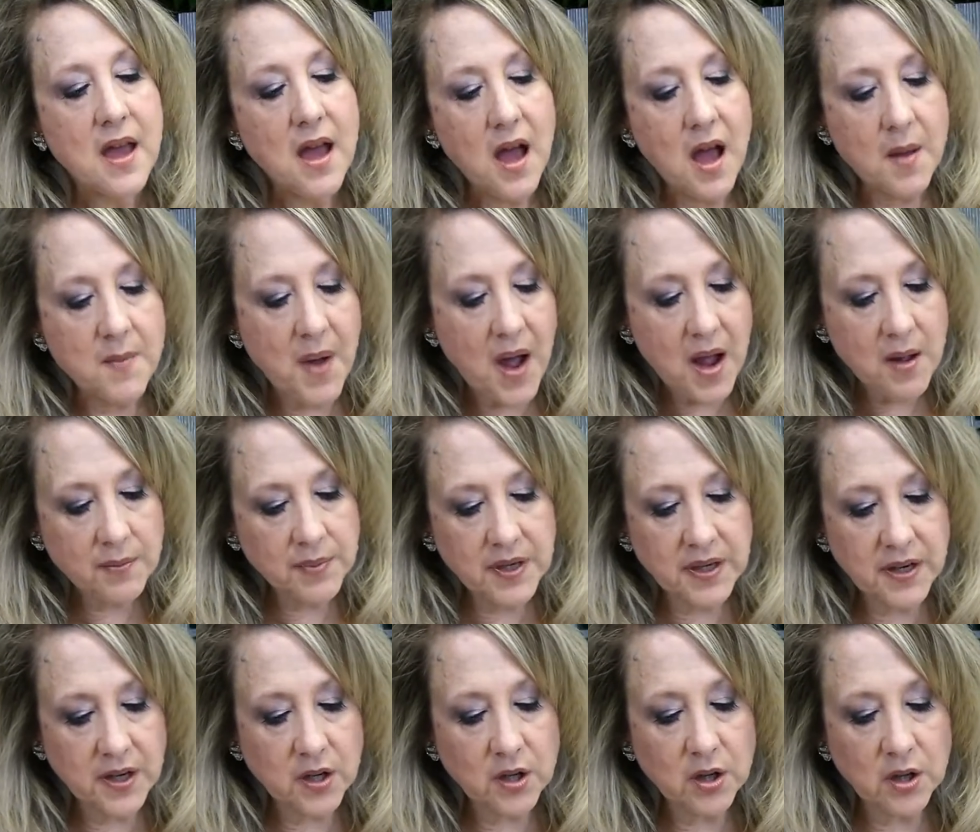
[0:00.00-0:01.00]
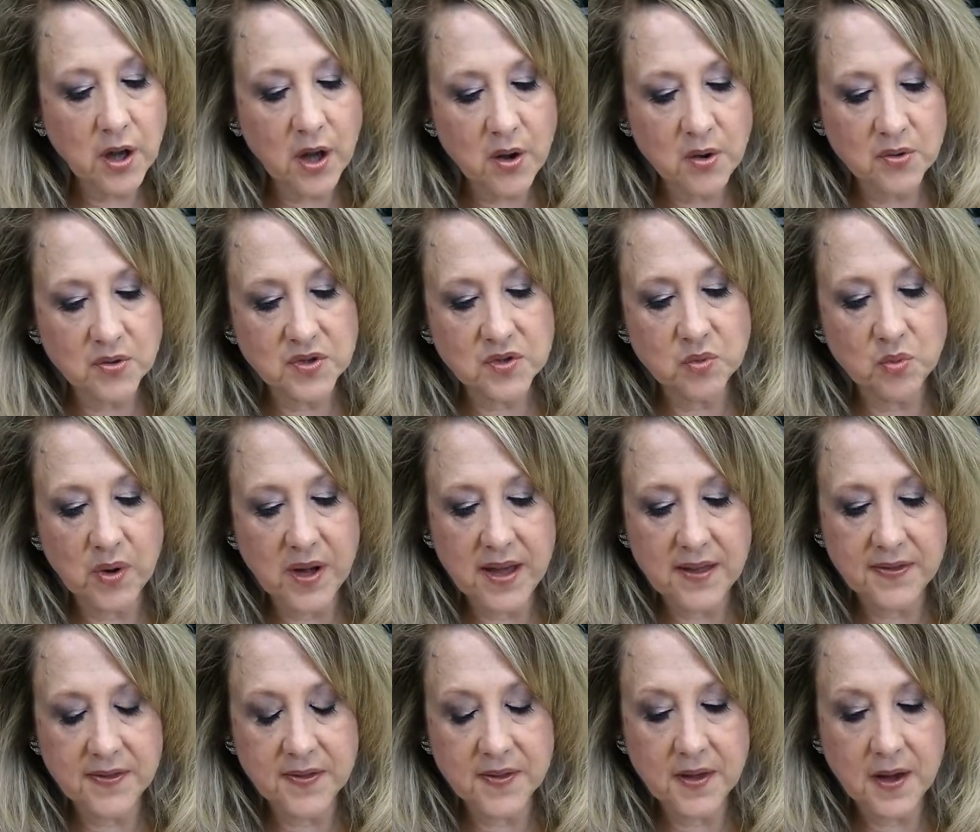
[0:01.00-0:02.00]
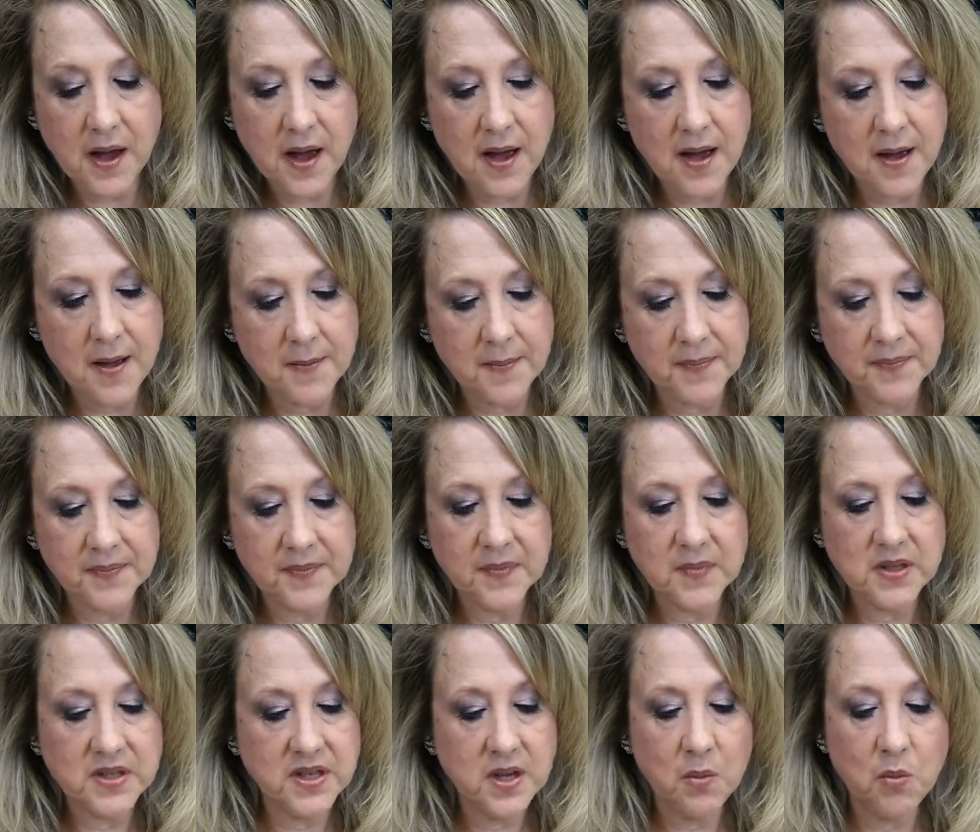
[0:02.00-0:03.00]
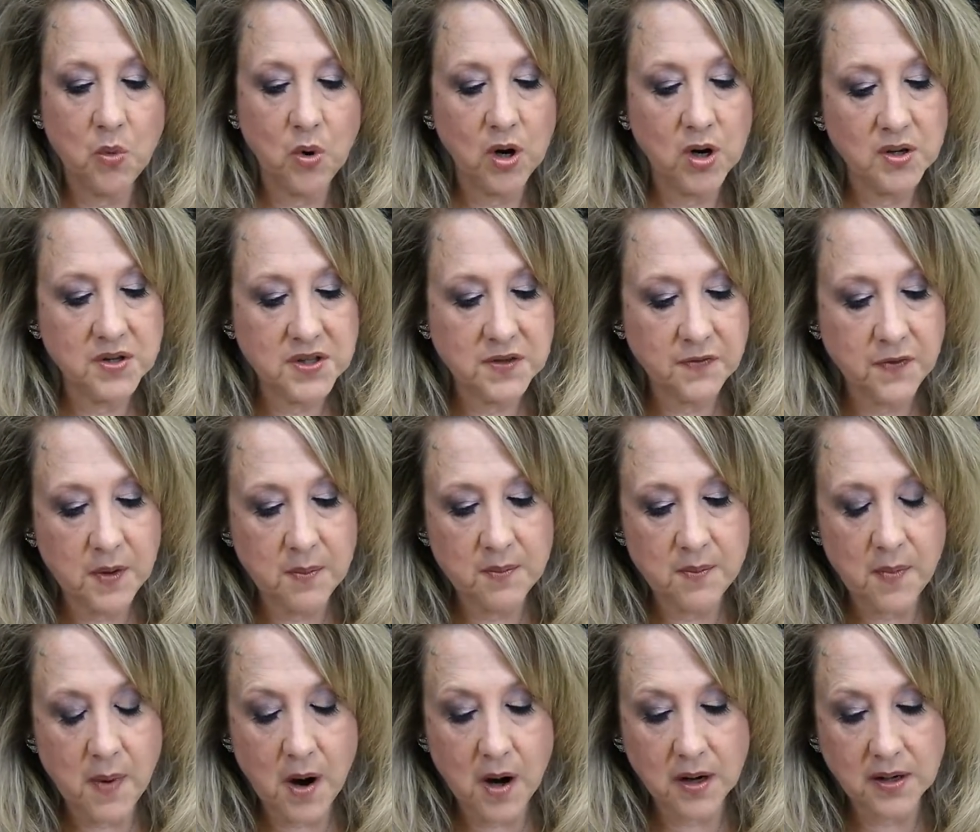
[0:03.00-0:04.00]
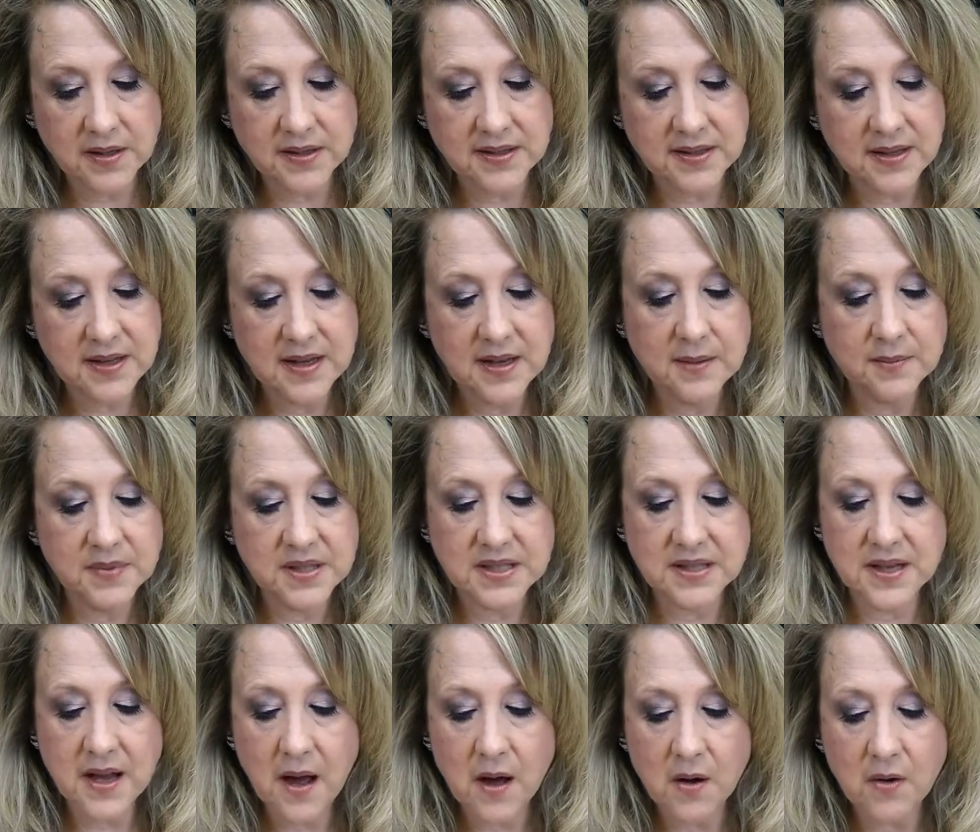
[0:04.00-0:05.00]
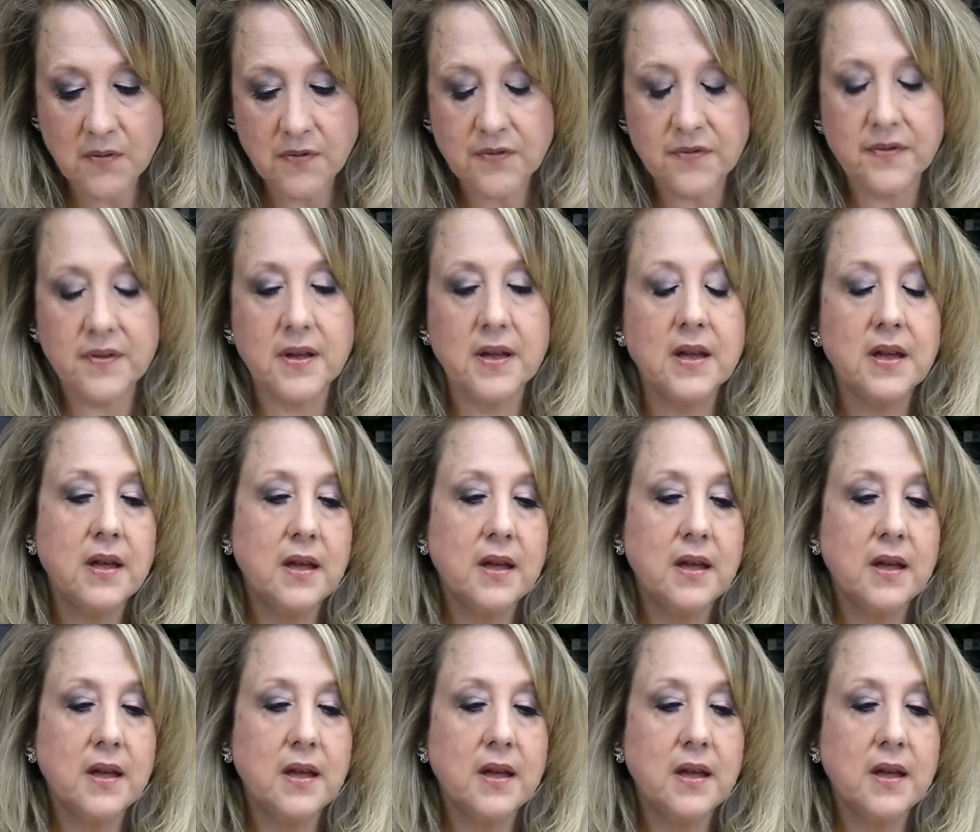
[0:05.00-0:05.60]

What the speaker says: I'm going to close with some words from Marx himself